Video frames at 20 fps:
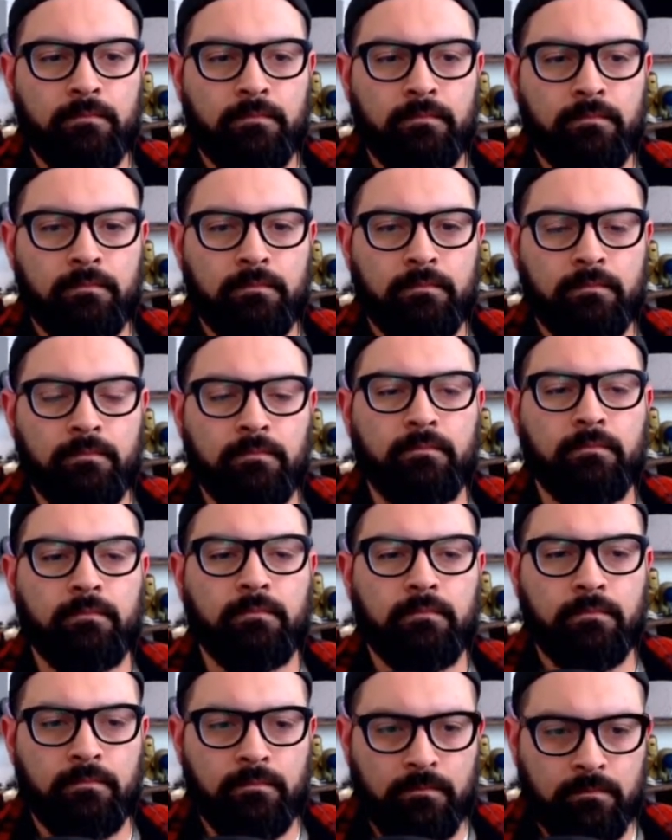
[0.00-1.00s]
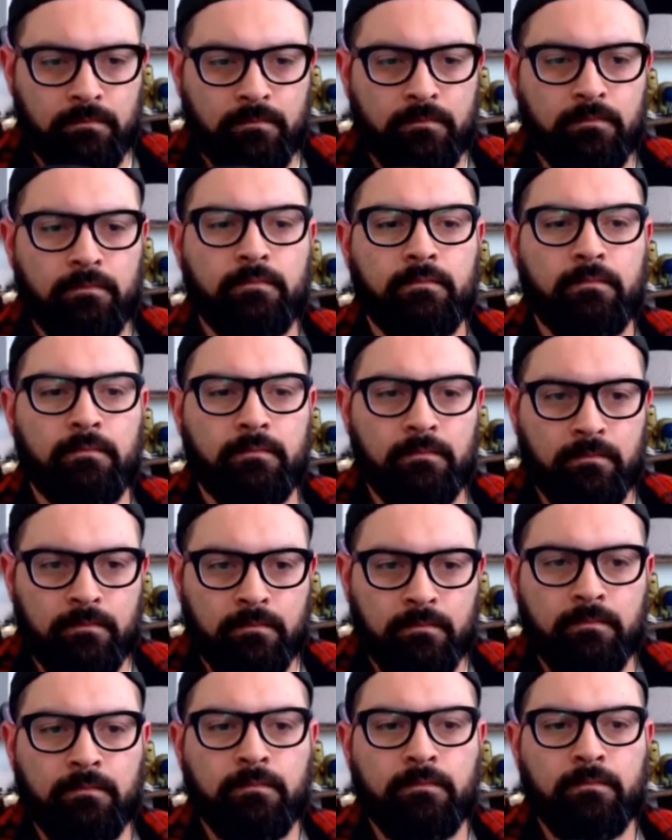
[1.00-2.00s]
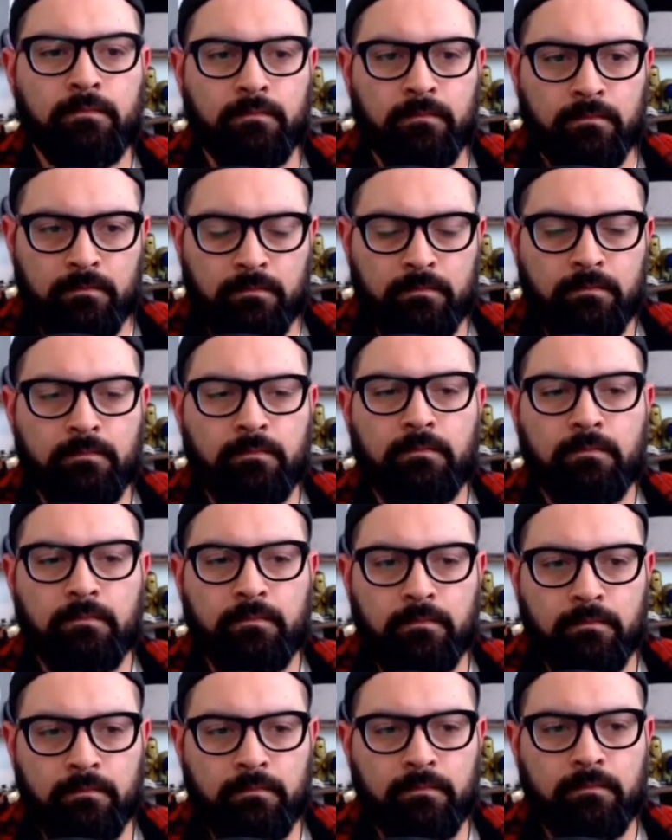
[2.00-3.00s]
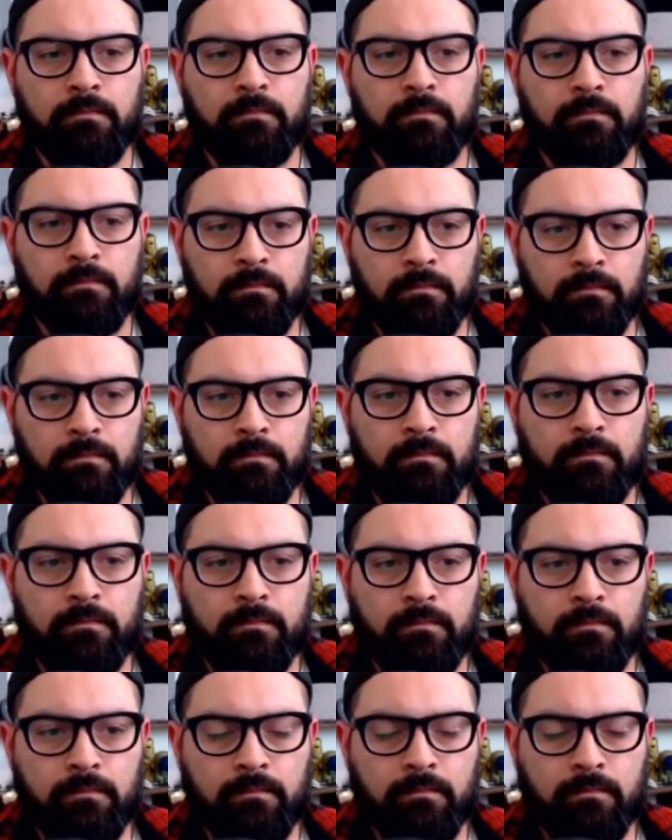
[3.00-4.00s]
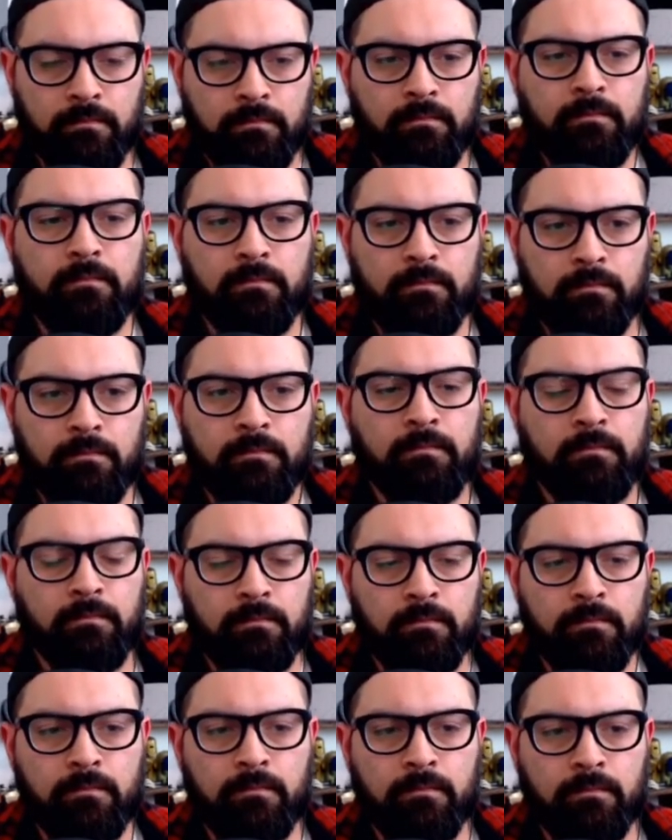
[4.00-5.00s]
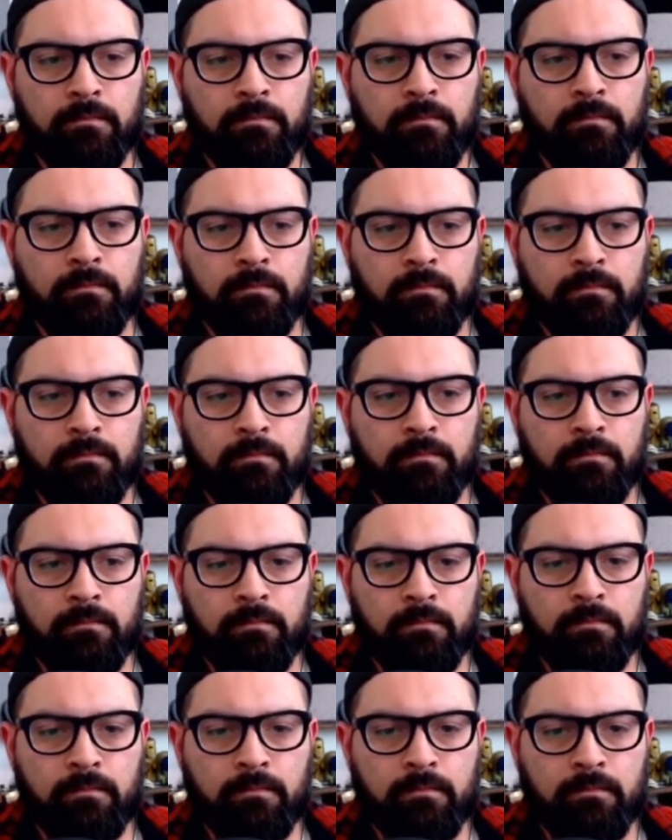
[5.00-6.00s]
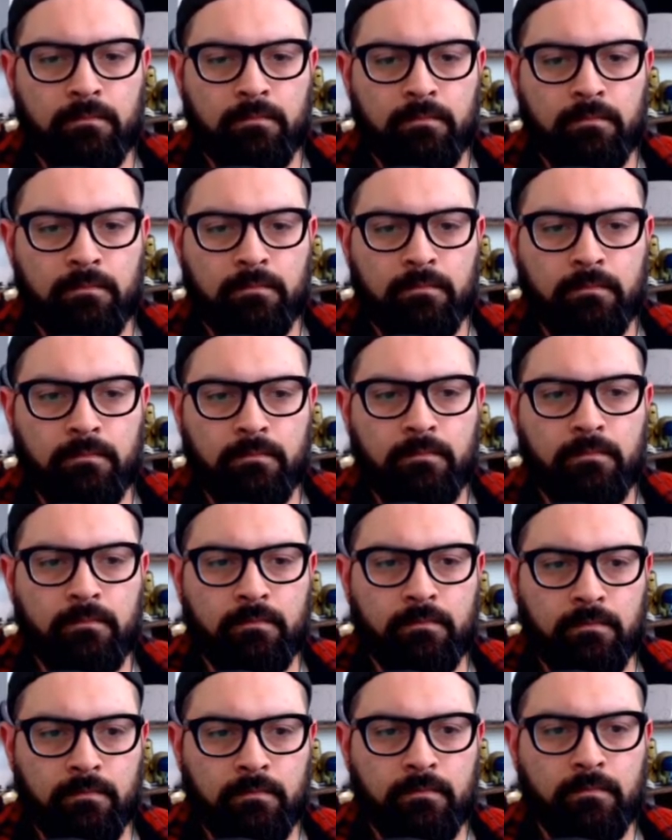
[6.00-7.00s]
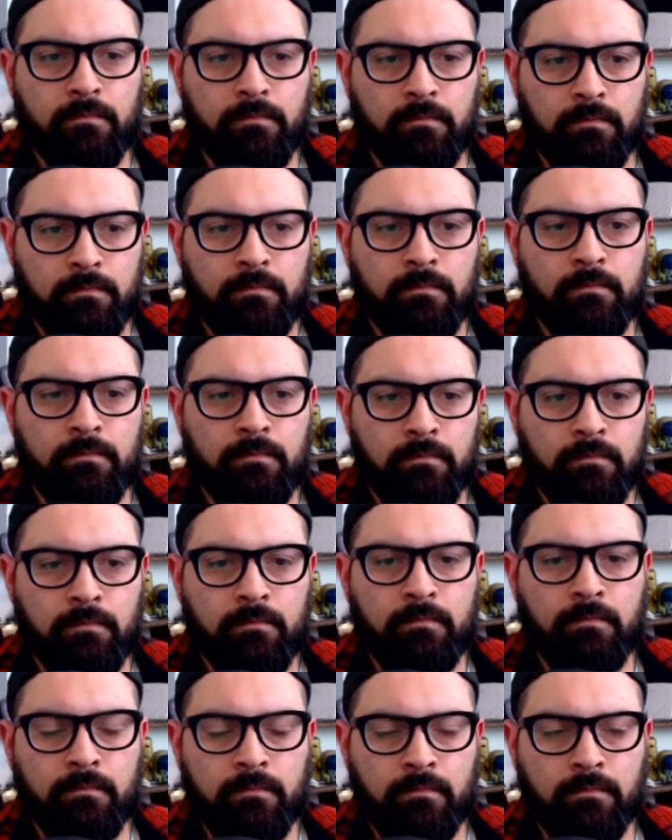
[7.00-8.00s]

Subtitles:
(not speaking)